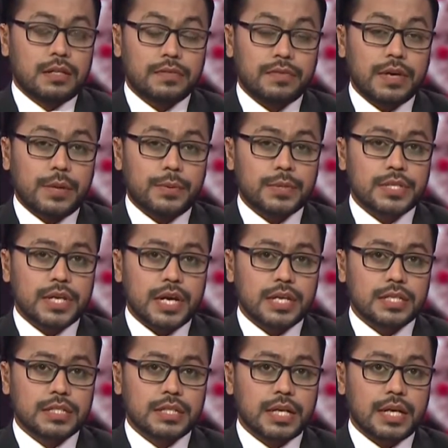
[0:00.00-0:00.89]
The virus
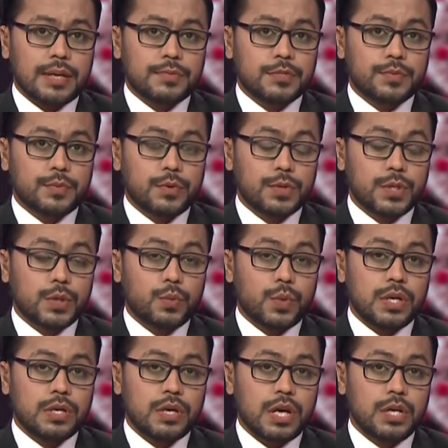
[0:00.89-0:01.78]
has claimed more
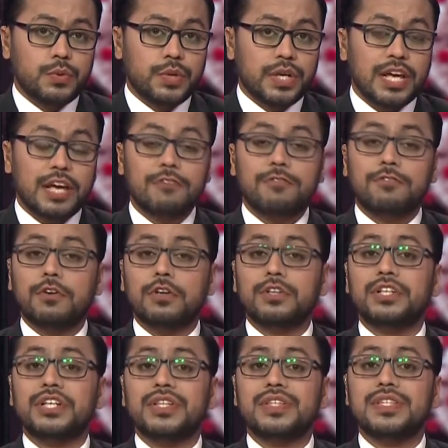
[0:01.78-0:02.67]
than
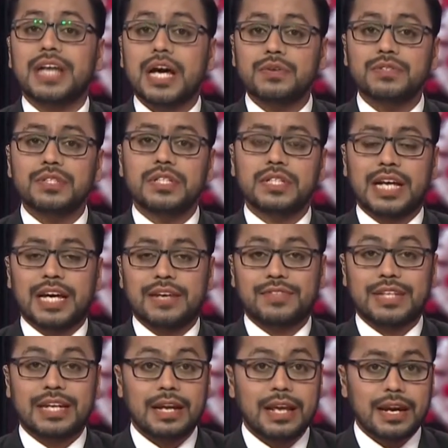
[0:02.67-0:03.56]
140,000
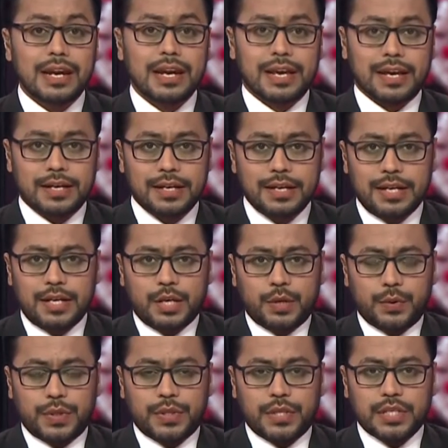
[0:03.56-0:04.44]
lives in India,
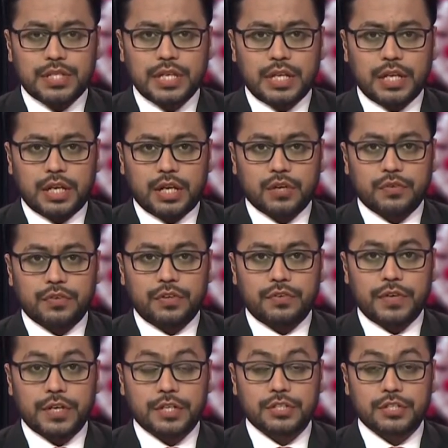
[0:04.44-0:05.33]
with the tally of
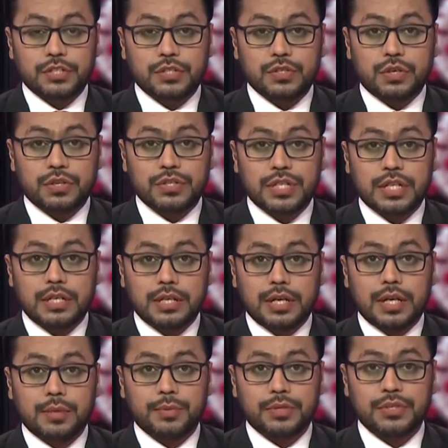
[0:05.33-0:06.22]
infections crossing
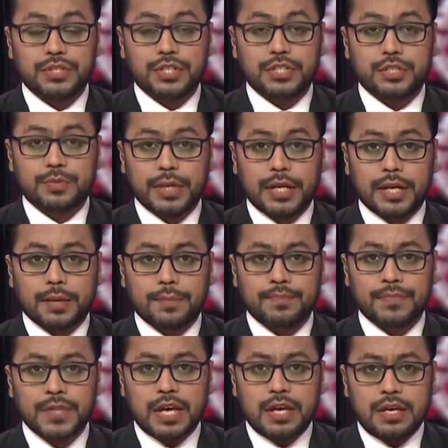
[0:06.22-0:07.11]
9.6
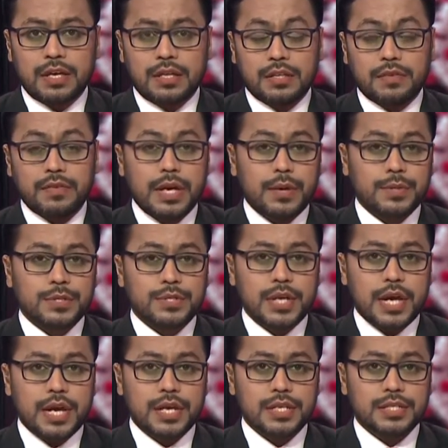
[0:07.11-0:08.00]
million. The
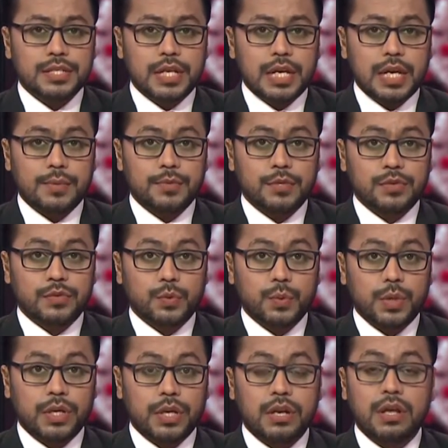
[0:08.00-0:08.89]
virus has claimed over
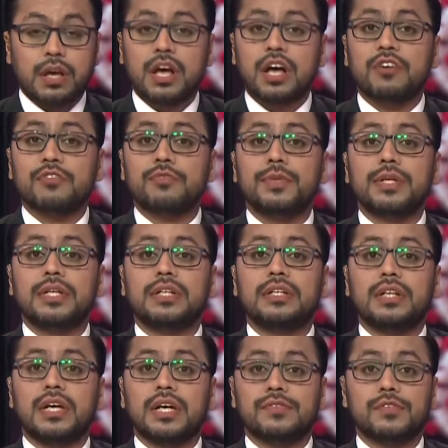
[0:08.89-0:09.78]
1.5
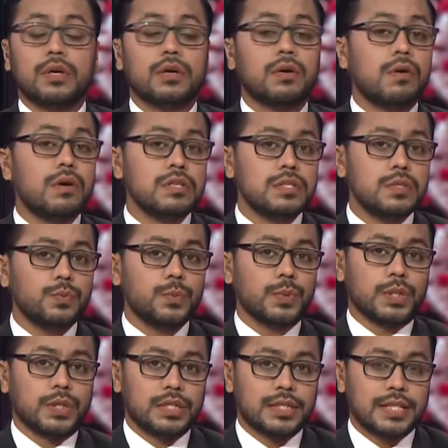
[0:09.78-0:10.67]
million lives across the
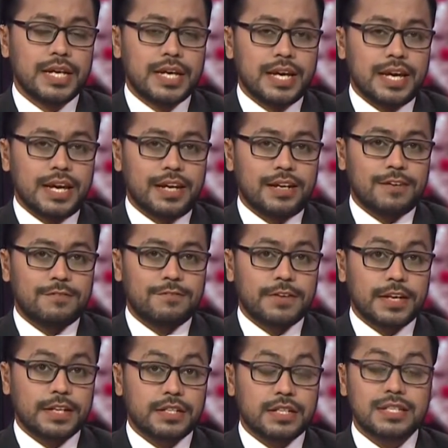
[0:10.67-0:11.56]
world and
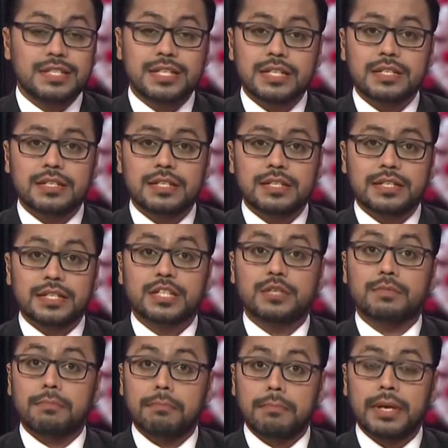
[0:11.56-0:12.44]
infected
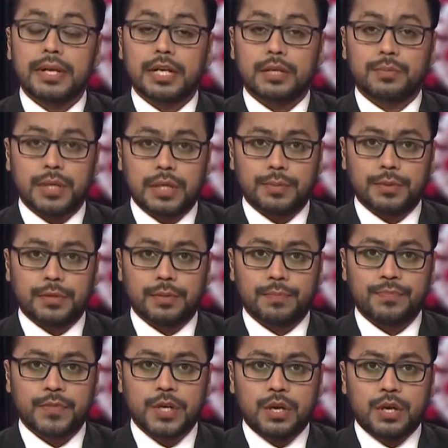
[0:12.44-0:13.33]
66 million
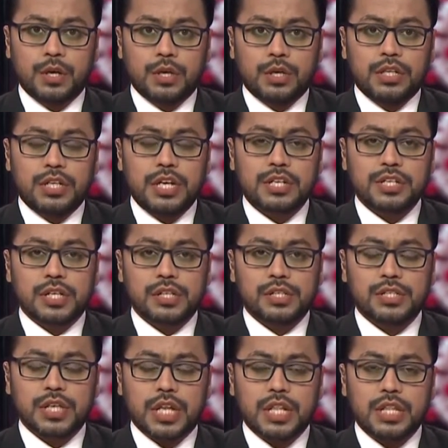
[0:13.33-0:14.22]
people.
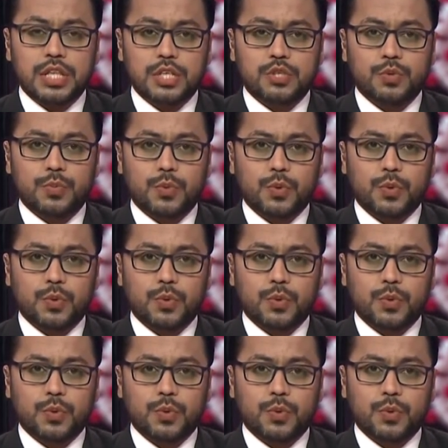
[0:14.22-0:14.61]
Details in this